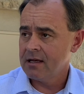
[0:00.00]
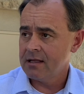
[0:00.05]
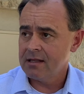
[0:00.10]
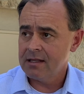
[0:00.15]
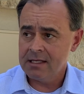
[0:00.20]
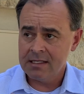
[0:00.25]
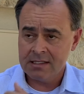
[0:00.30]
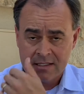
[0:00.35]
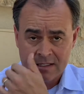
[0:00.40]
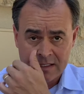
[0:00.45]

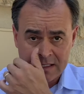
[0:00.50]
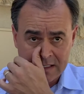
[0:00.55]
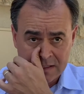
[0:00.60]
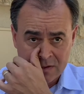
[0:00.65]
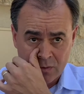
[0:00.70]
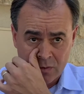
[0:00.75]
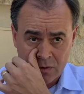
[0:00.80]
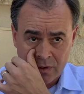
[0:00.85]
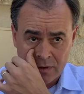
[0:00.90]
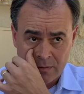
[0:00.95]
These
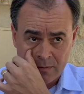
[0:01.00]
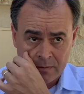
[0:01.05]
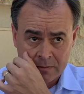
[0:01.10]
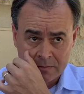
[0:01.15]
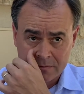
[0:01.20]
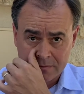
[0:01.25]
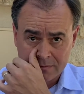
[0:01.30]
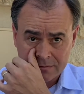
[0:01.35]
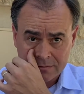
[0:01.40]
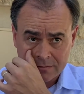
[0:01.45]
were
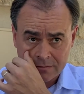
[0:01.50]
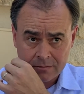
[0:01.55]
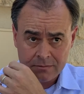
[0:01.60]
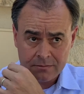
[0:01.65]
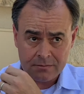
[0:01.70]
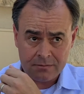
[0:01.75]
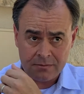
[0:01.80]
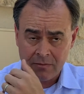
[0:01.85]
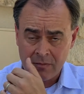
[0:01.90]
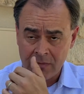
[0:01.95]

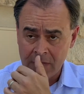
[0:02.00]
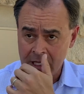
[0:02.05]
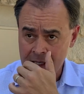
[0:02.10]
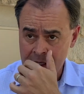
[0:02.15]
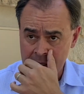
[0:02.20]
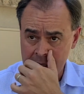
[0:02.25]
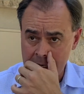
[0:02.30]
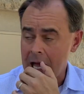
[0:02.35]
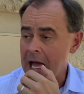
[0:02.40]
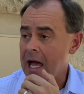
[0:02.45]

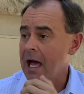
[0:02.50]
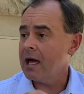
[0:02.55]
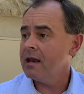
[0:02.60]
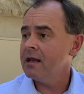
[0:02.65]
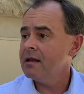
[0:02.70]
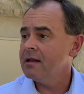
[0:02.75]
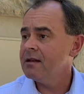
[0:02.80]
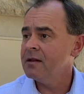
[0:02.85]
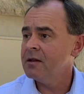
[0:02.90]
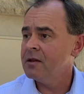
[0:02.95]
not
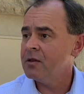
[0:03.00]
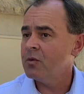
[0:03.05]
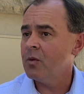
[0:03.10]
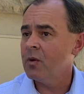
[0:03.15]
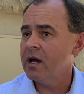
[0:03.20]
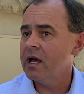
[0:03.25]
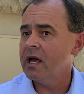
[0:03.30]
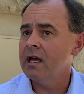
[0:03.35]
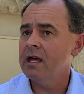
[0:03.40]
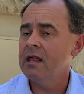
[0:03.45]
the
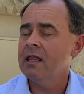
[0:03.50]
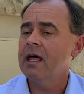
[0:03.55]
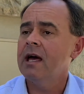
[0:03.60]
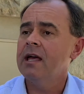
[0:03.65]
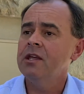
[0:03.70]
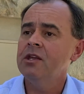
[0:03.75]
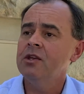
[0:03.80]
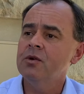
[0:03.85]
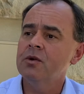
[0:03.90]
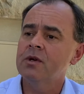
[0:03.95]
way
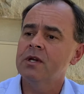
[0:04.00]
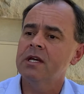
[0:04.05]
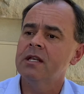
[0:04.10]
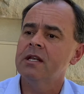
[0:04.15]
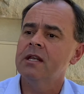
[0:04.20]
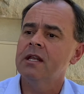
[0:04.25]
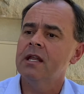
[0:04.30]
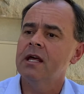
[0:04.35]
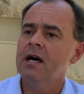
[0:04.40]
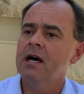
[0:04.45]
that you
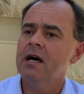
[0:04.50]
can,